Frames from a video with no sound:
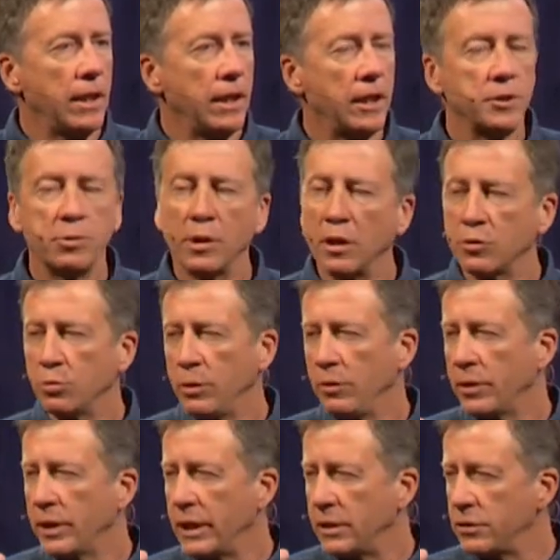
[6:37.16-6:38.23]
is because we were
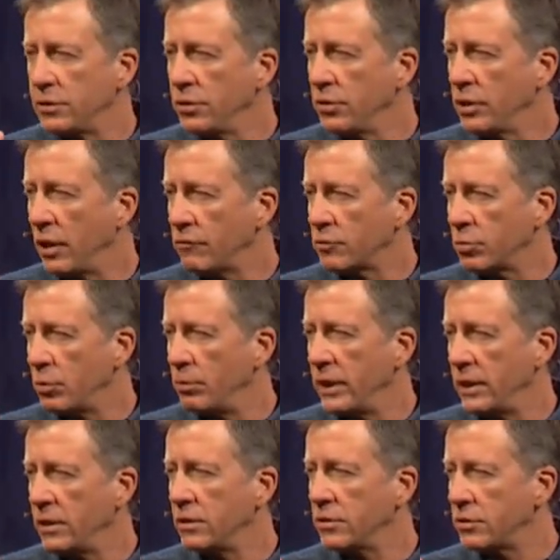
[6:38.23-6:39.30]
getting too comfortable being
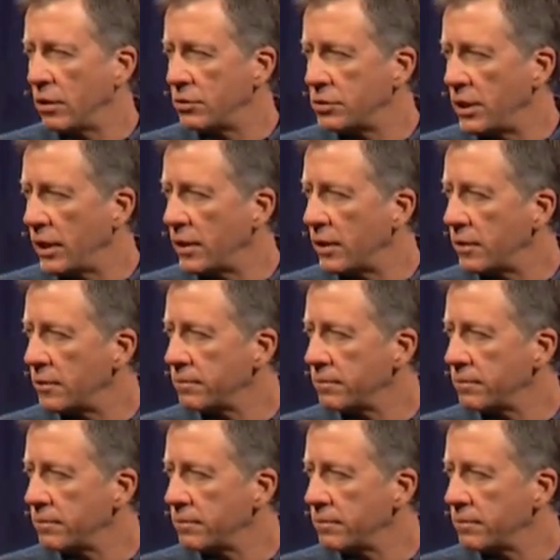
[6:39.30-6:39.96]
in the salt shaker.